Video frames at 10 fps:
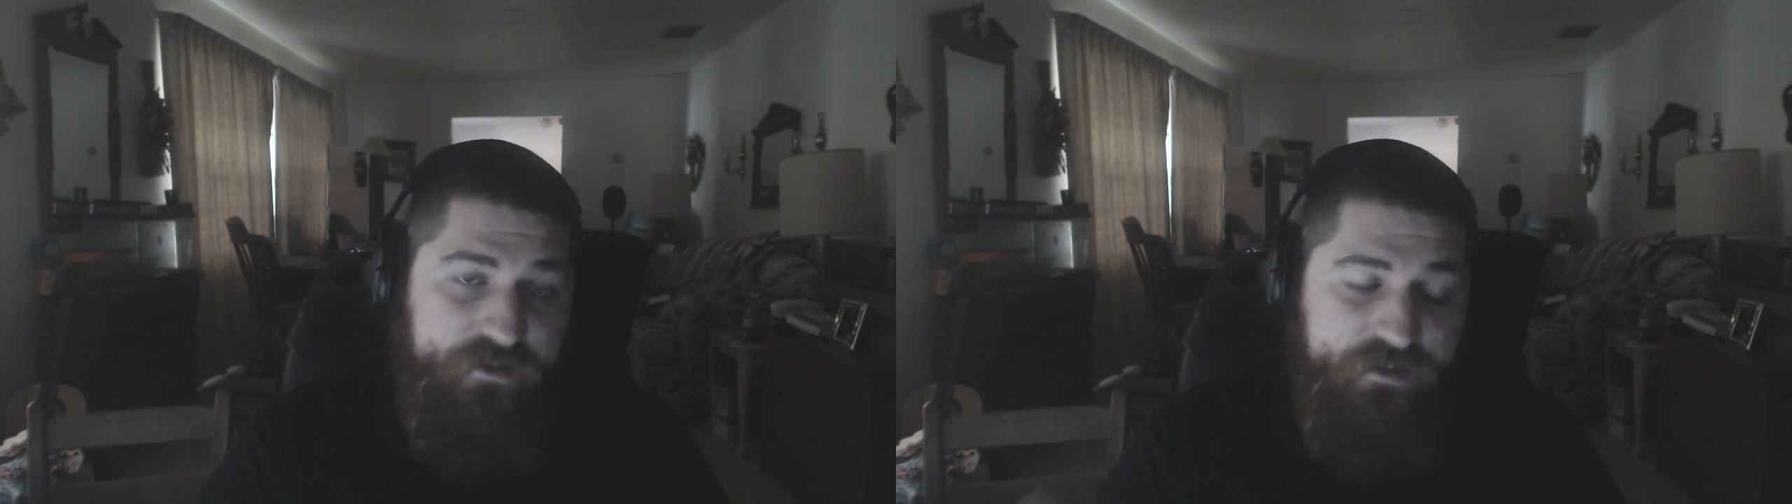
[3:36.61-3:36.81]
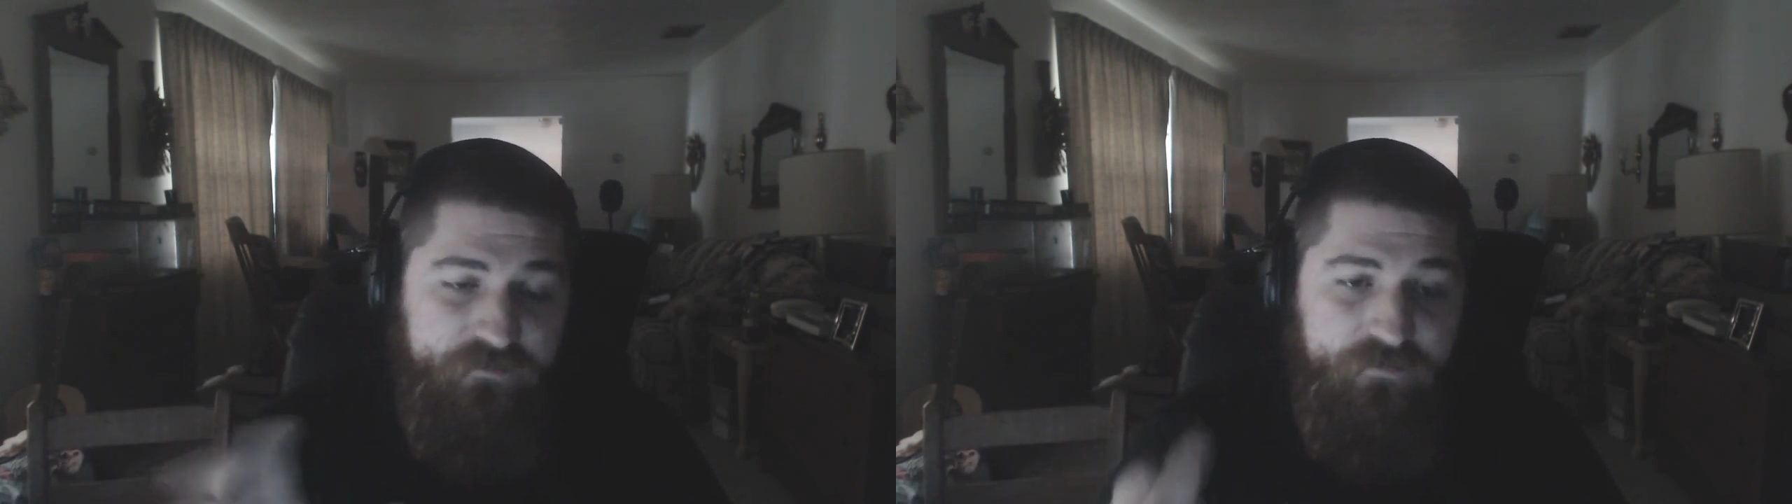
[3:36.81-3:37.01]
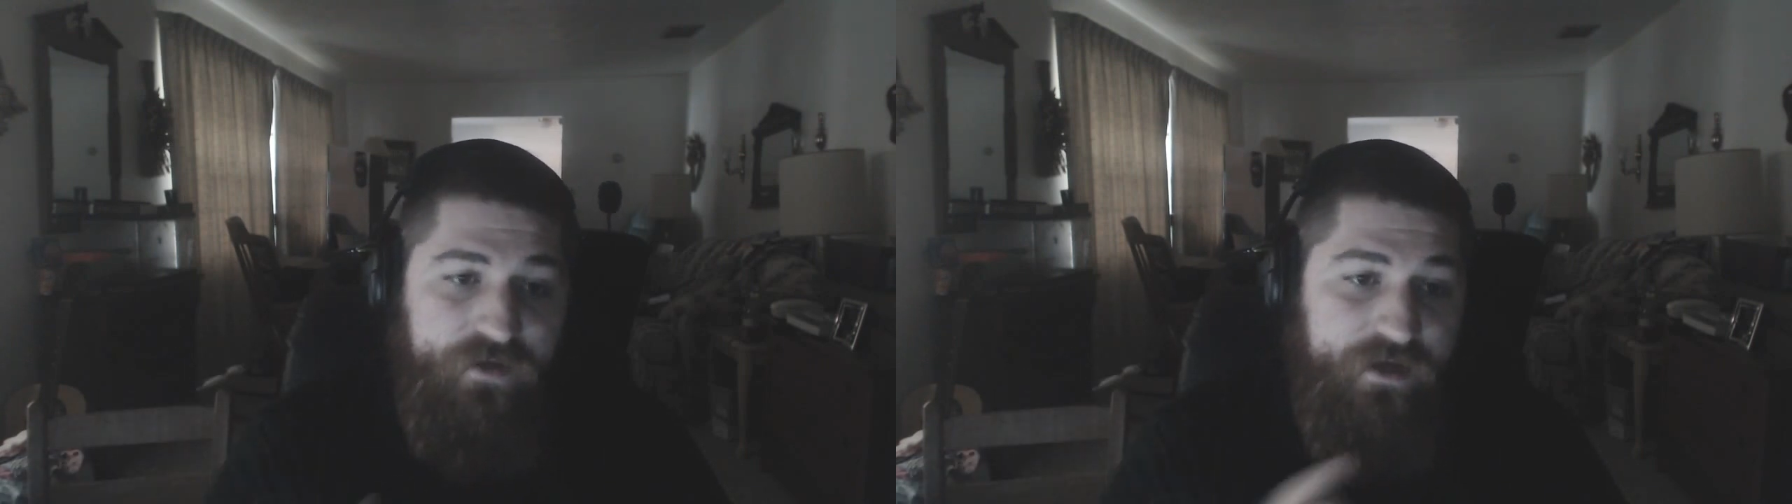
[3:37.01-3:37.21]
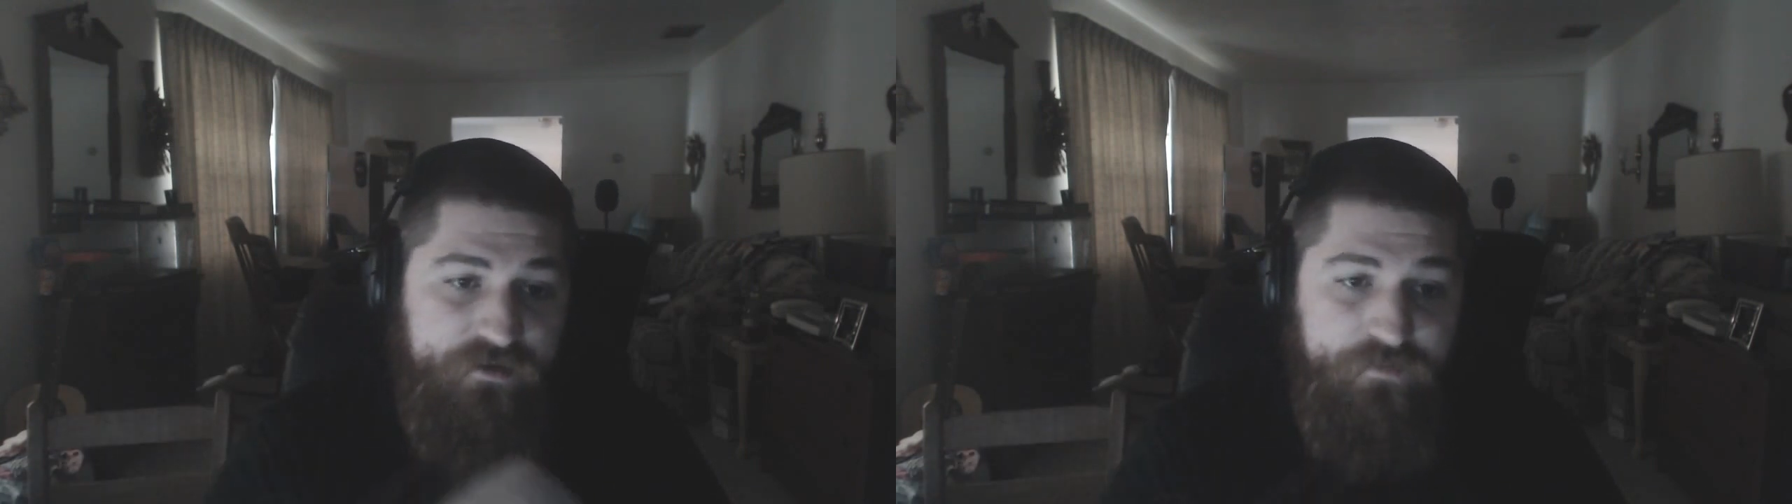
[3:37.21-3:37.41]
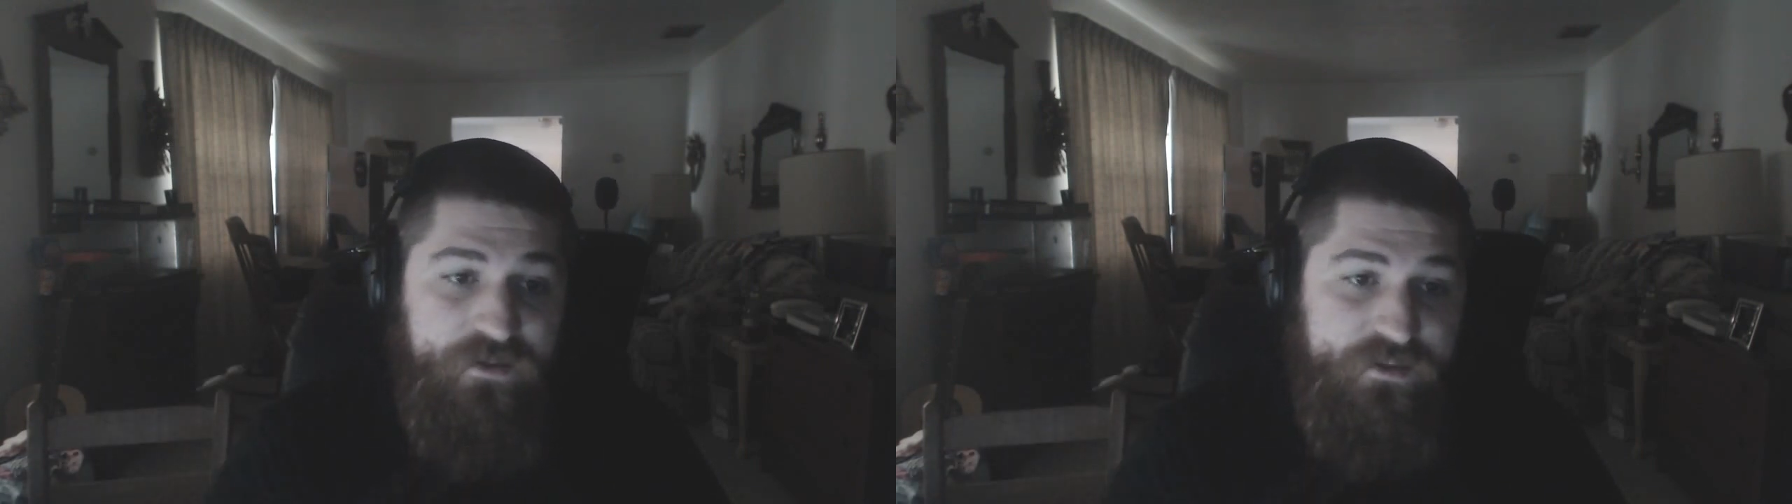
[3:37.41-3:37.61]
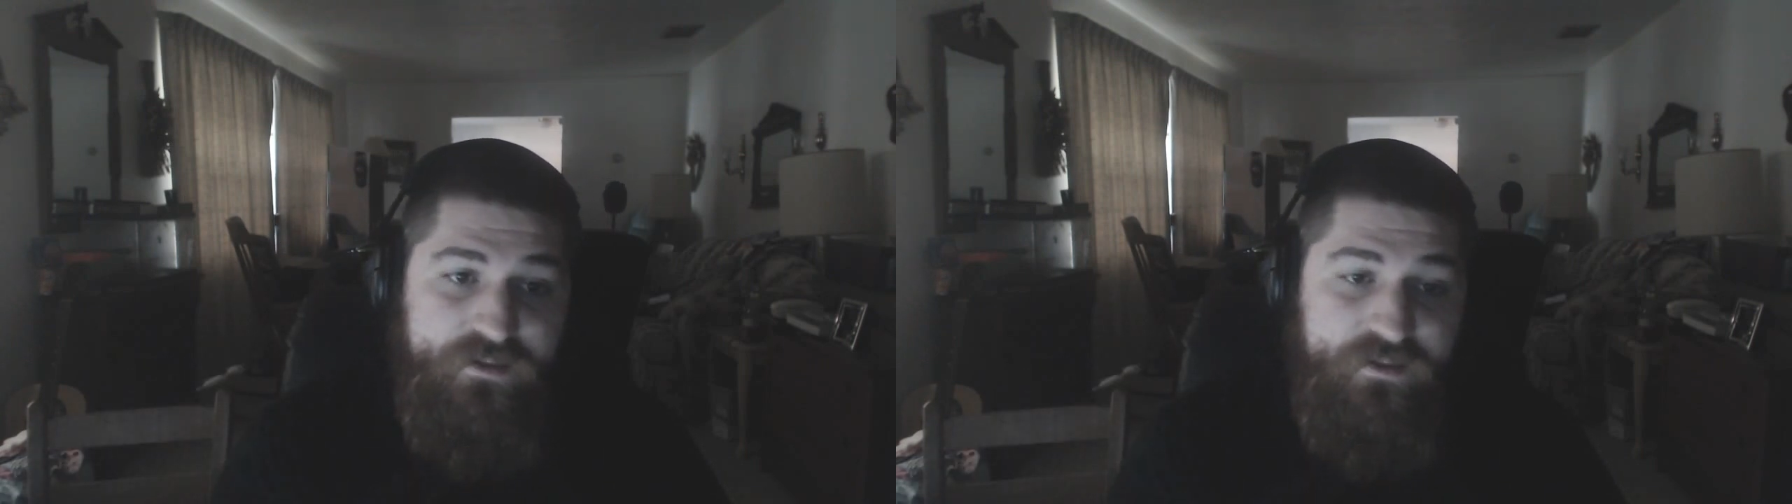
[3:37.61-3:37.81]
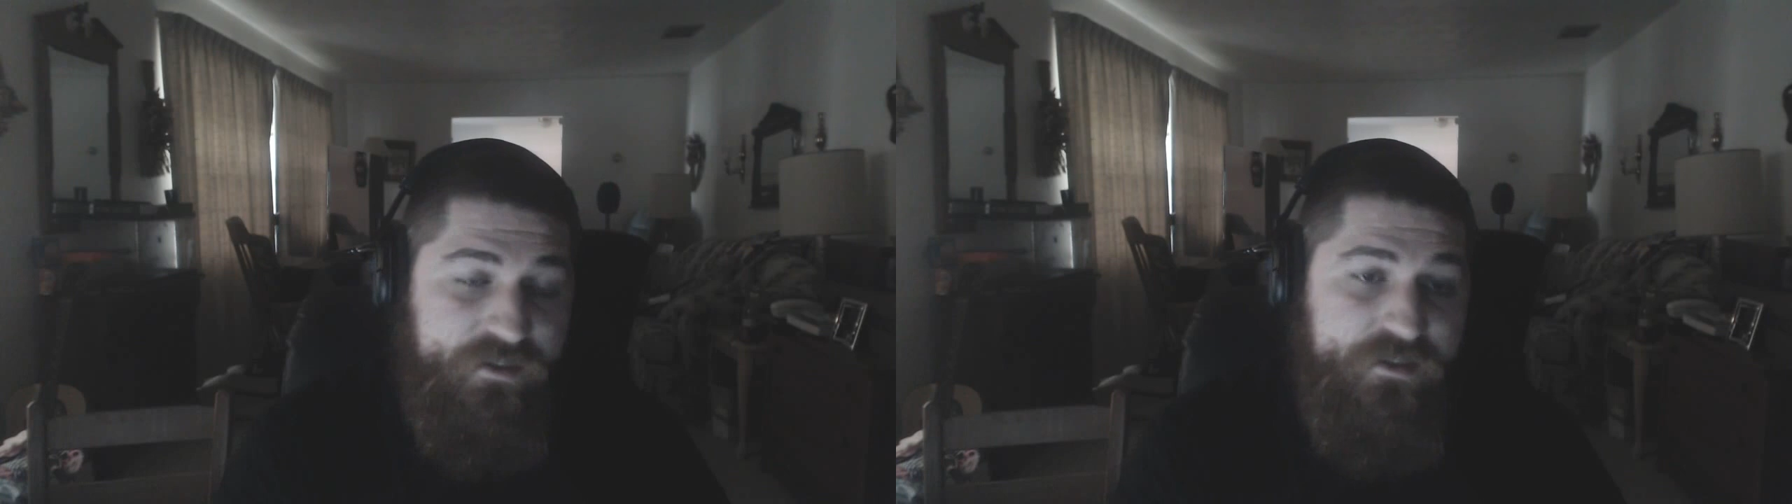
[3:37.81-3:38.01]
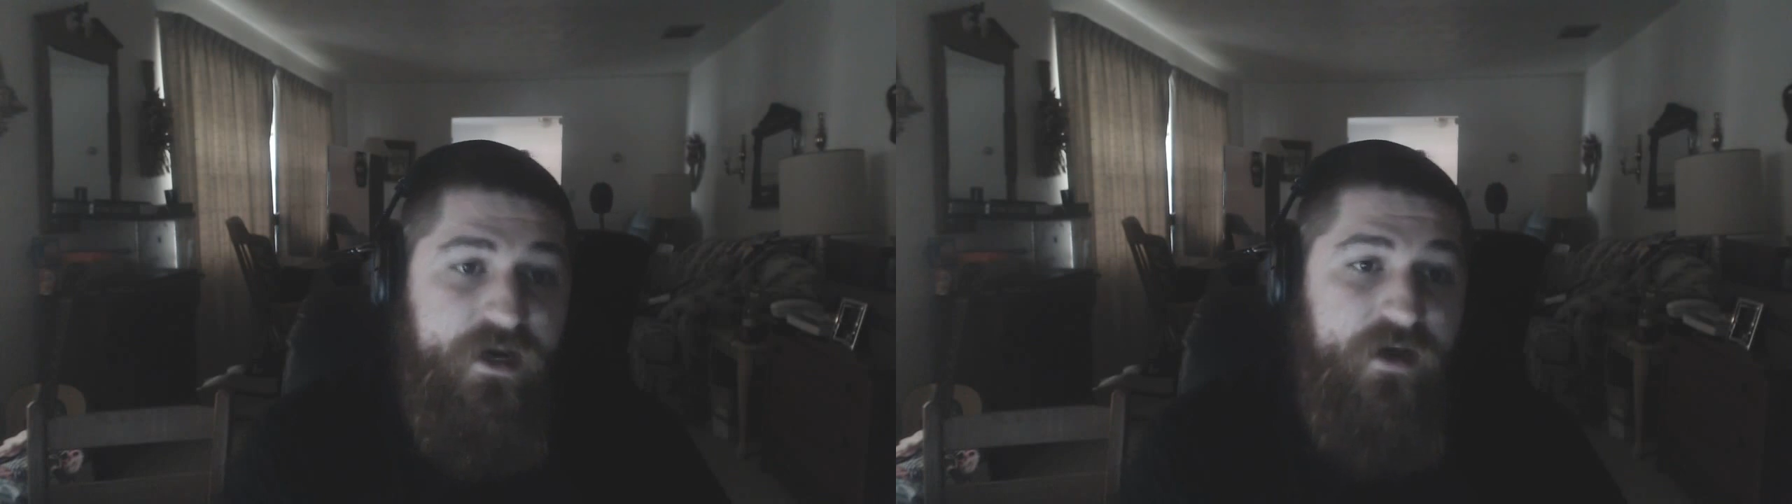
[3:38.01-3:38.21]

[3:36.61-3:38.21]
and then 40 hours plus into this,